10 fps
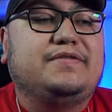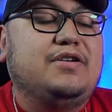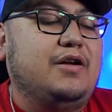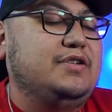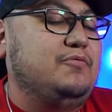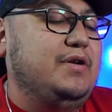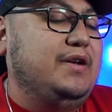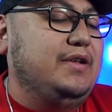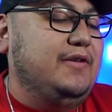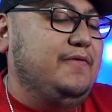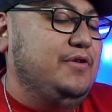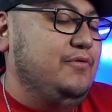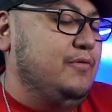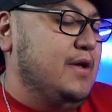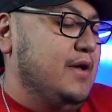So I just wanted to give
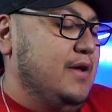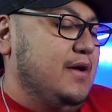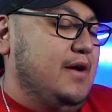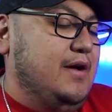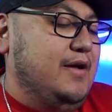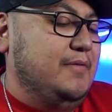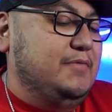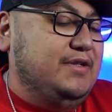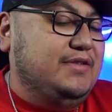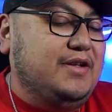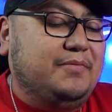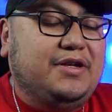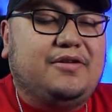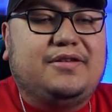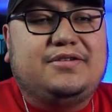you just
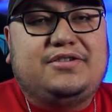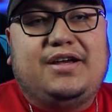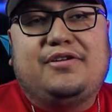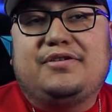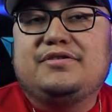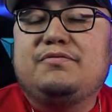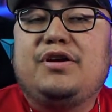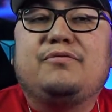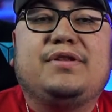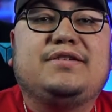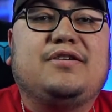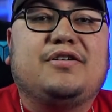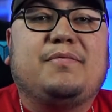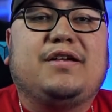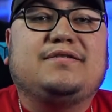something on this channel, because we don't really talk
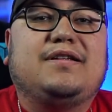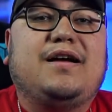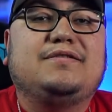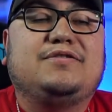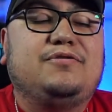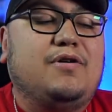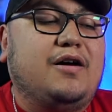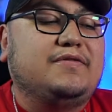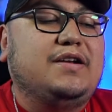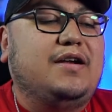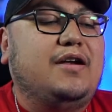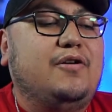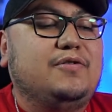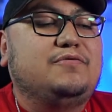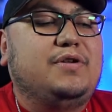about slides too often, and I
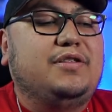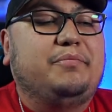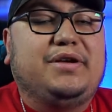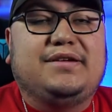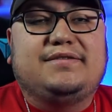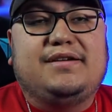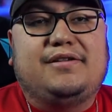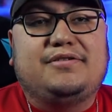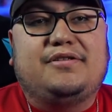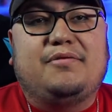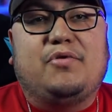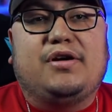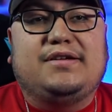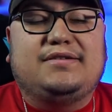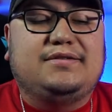know it's one of the biggest sellers on the
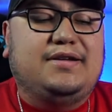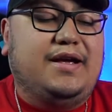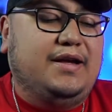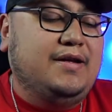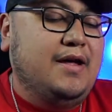market today.